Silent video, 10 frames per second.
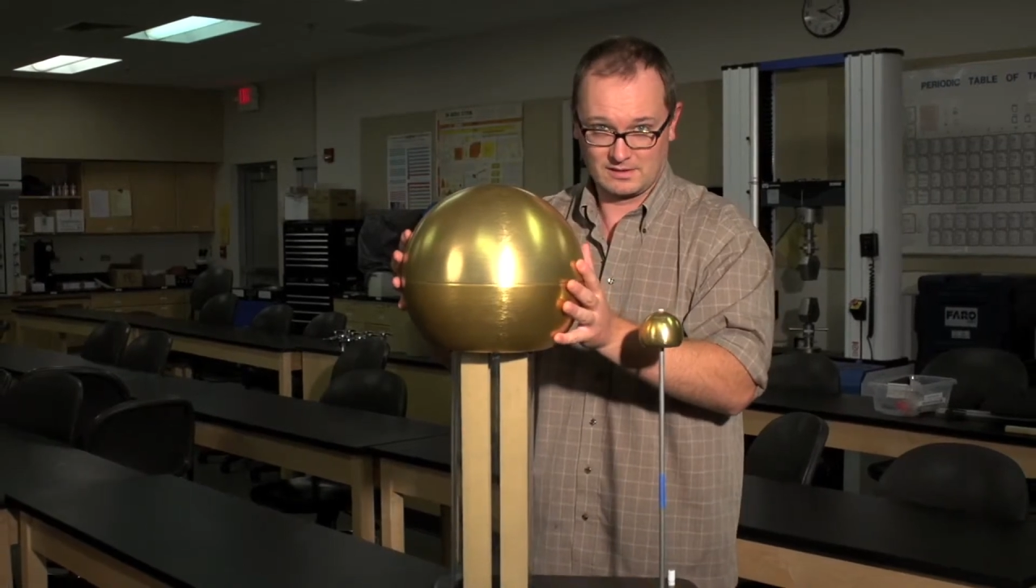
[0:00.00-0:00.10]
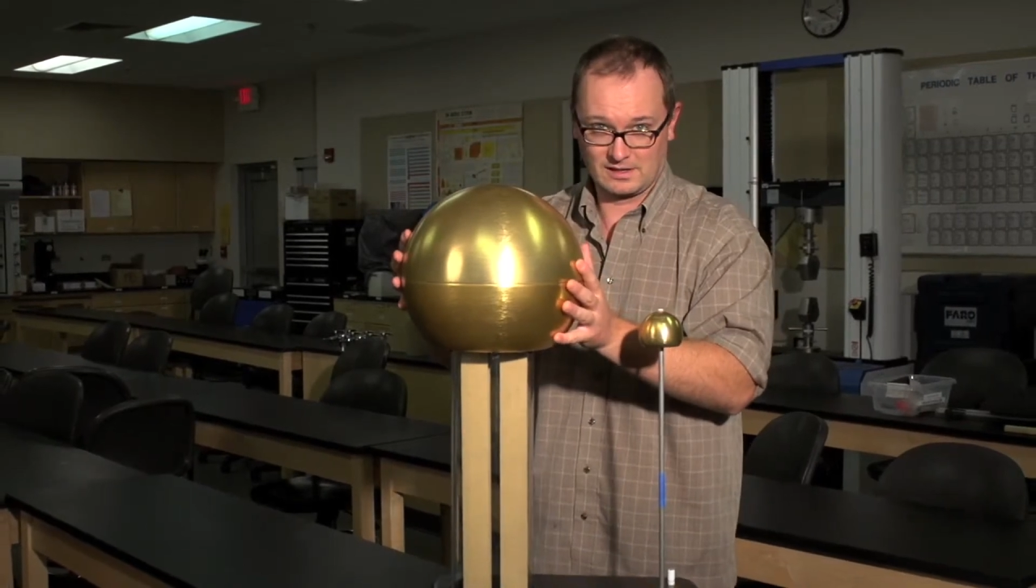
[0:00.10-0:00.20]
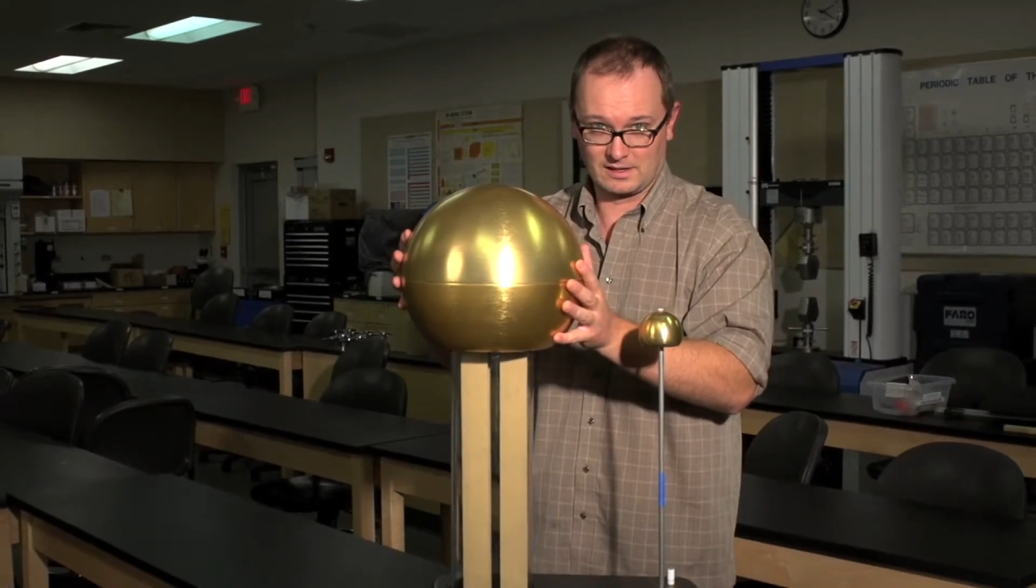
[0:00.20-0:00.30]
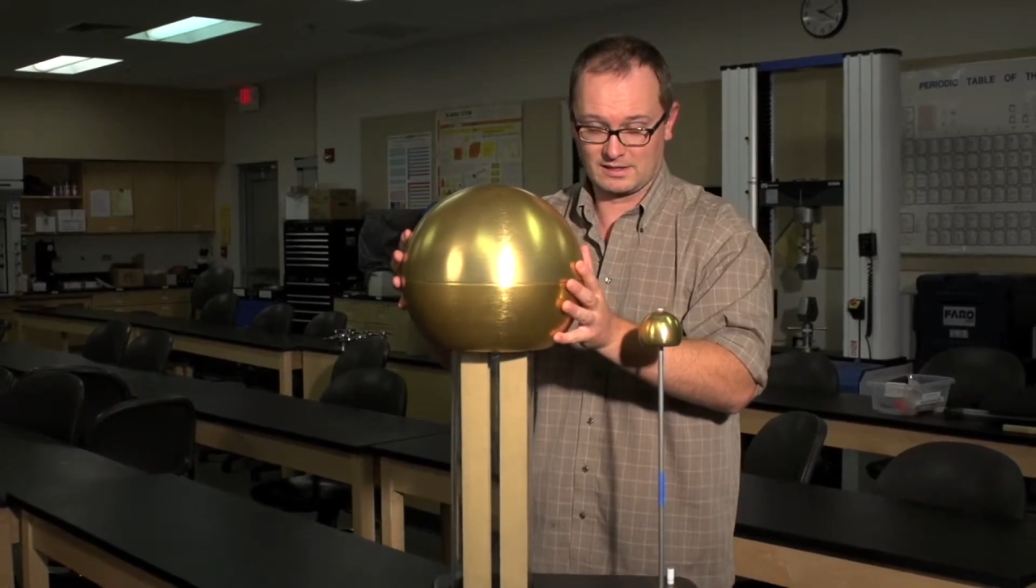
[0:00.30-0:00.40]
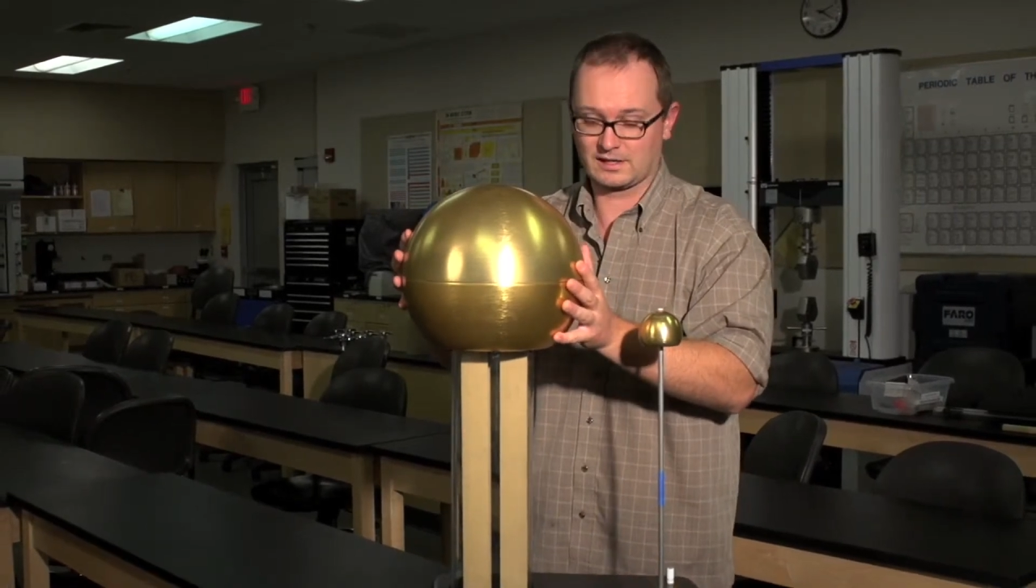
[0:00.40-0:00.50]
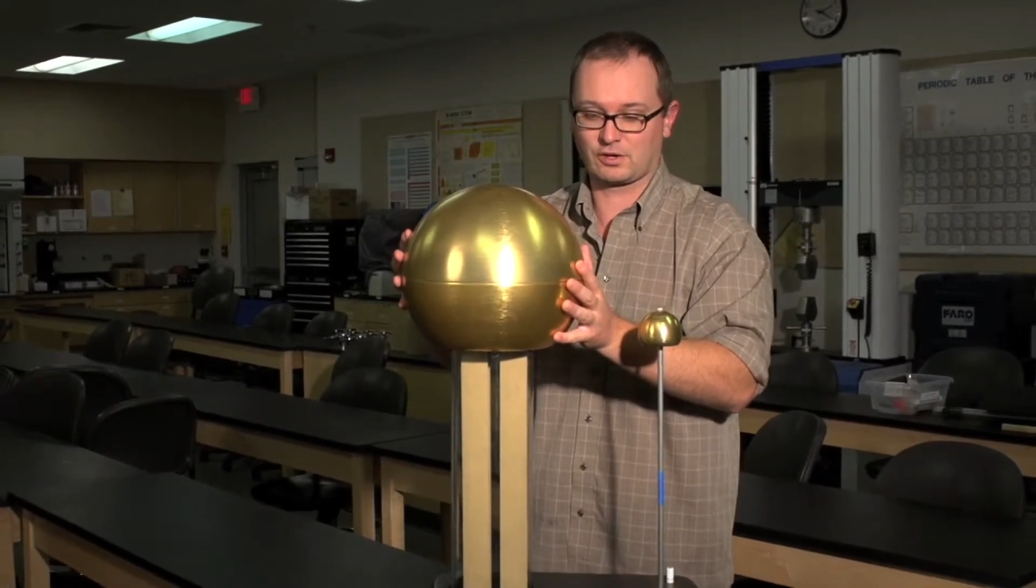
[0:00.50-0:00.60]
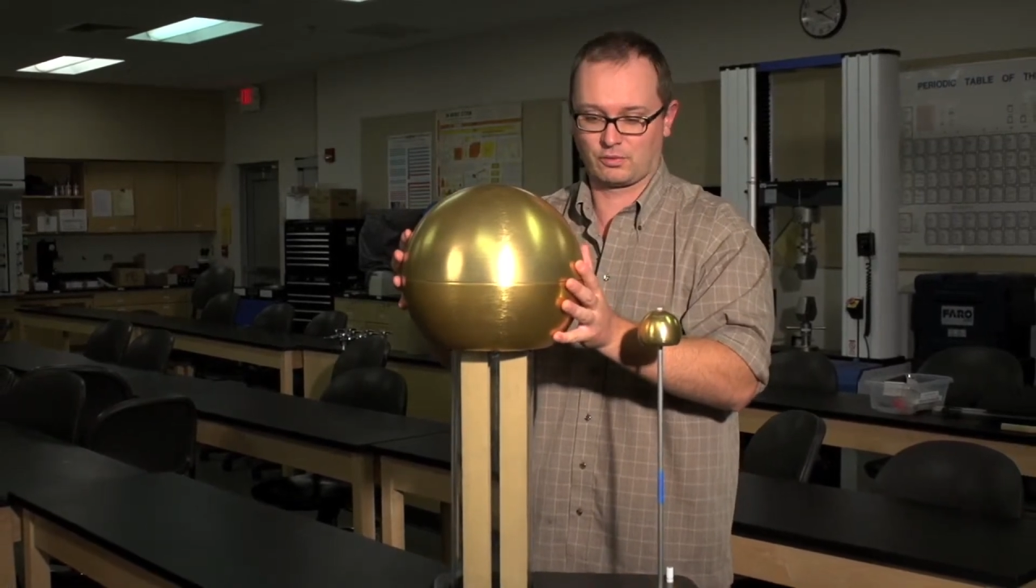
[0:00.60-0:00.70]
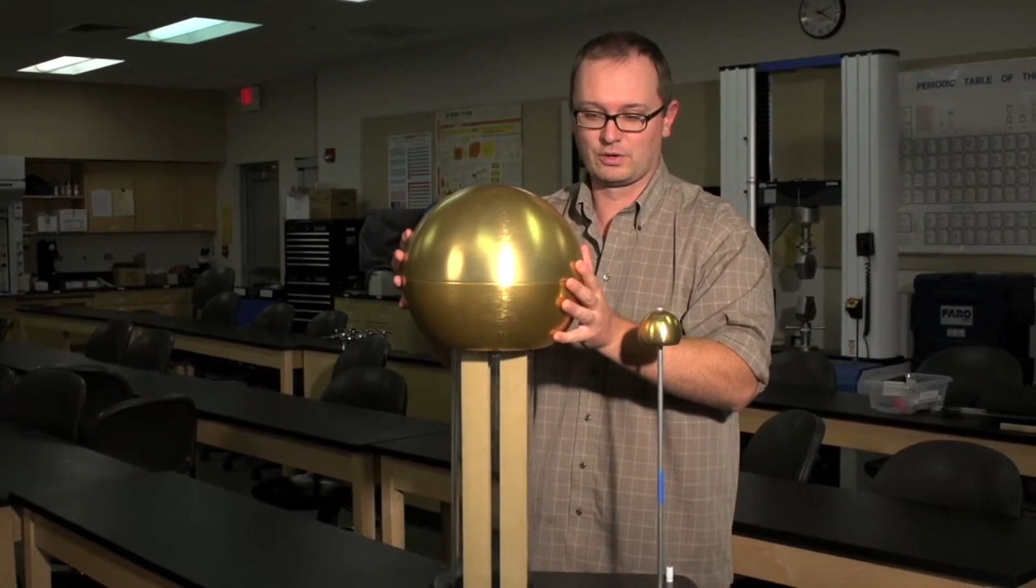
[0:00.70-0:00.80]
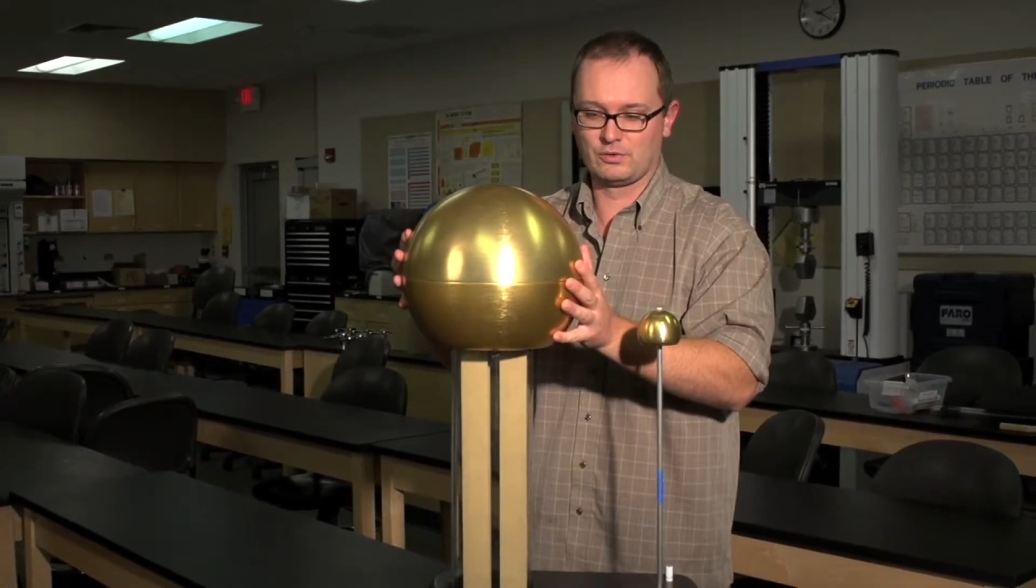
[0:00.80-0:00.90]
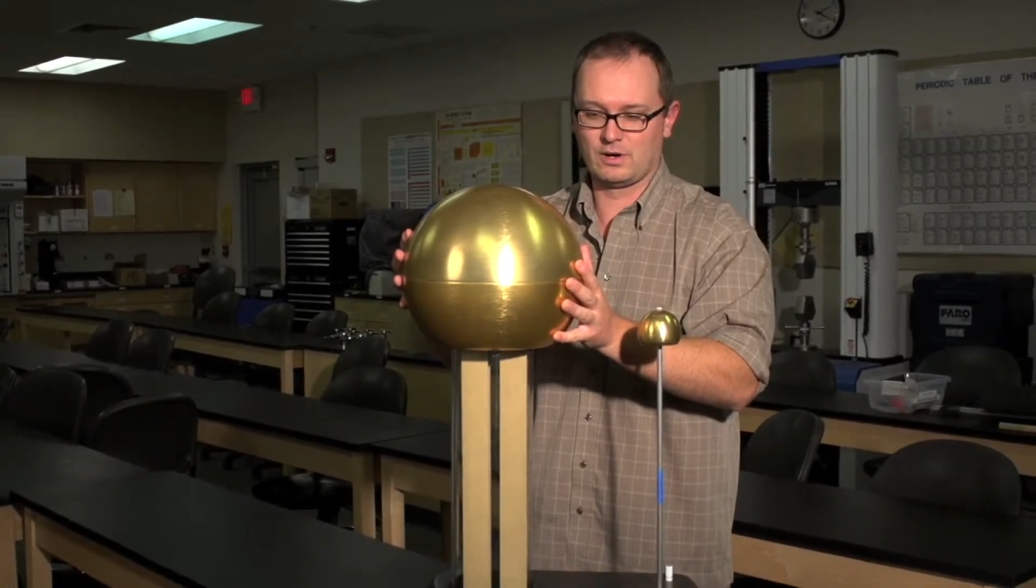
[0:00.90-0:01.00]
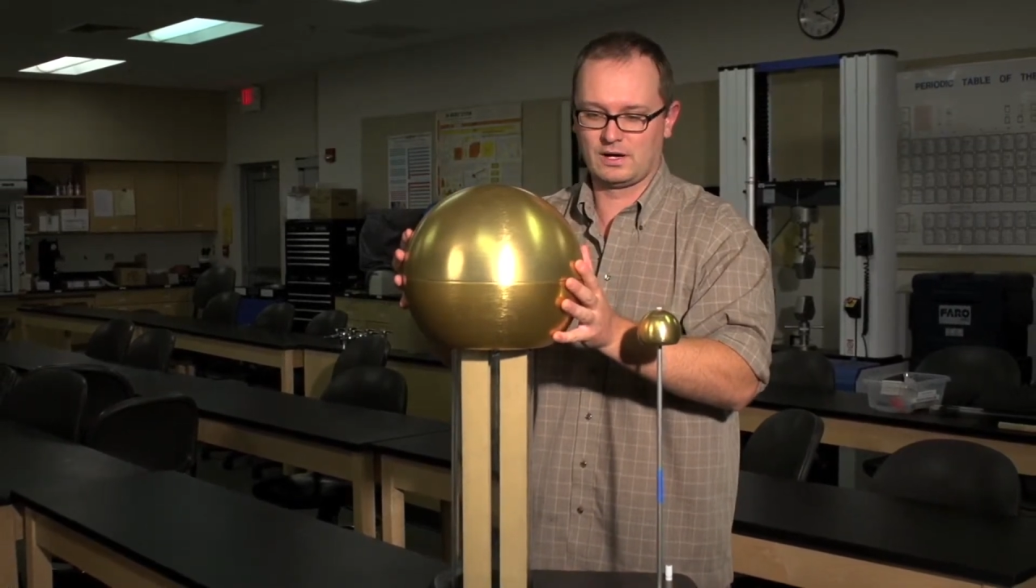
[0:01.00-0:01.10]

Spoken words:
accrue